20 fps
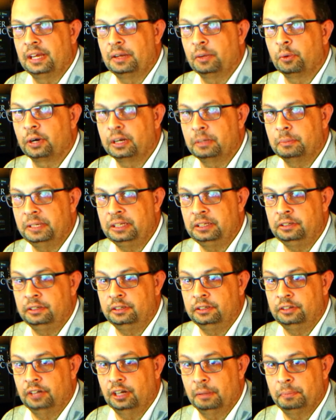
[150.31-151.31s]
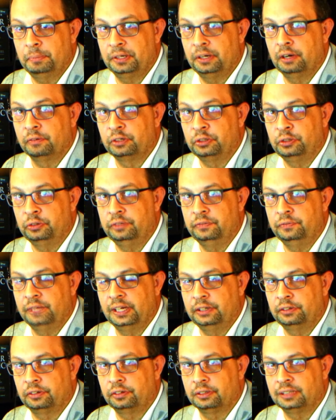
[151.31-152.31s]
We're going to be jumping over to
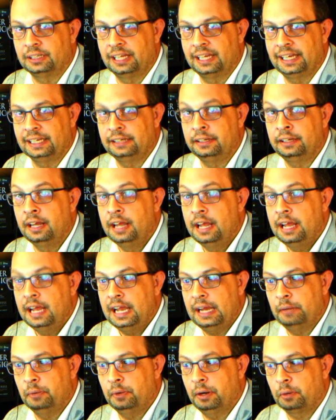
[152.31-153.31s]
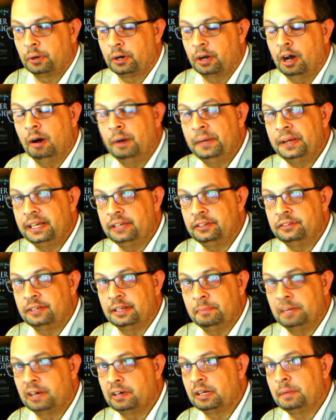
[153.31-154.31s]
Adventureland, and what we're hoping is that
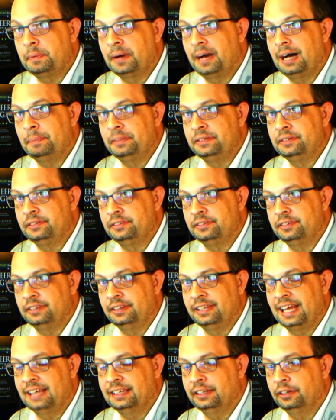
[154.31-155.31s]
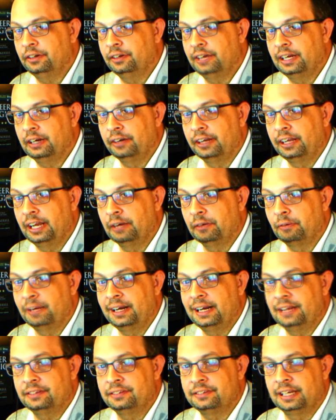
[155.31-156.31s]
Mary Poppins is in that little area right
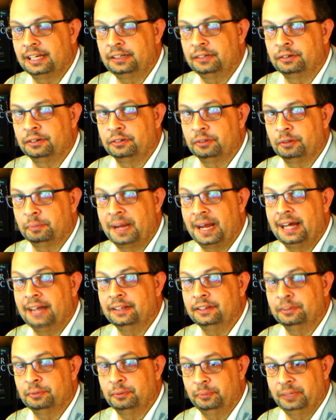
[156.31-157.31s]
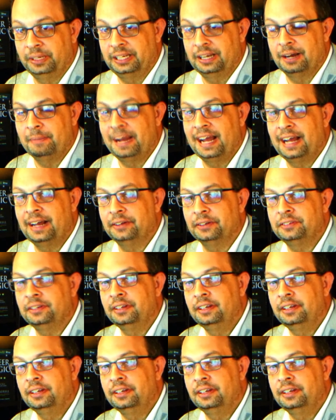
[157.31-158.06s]
outside Crystal Palace when we come out.